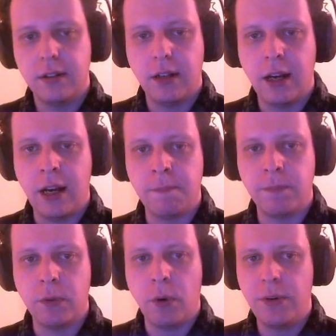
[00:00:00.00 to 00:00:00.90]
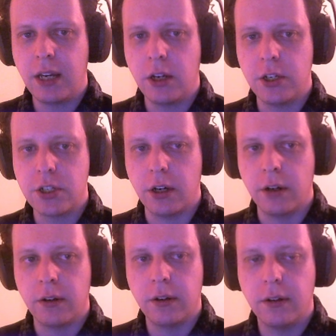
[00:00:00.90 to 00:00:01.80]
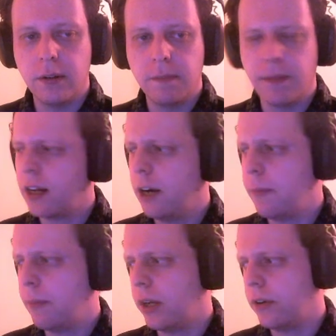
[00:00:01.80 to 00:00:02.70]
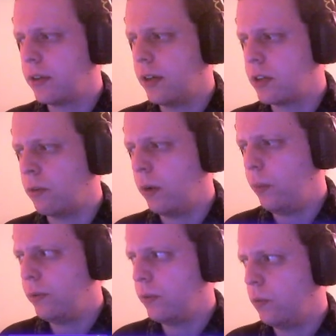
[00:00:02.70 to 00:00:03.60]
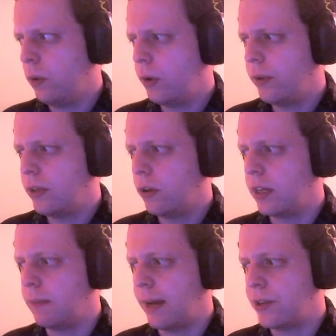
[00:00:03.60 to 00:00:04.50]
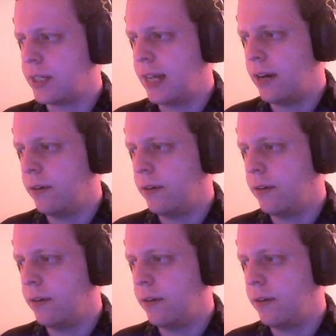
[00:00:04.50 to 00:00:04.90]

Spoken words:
What was I going to show? I can't remember what I was going to show. What were we talking about just now?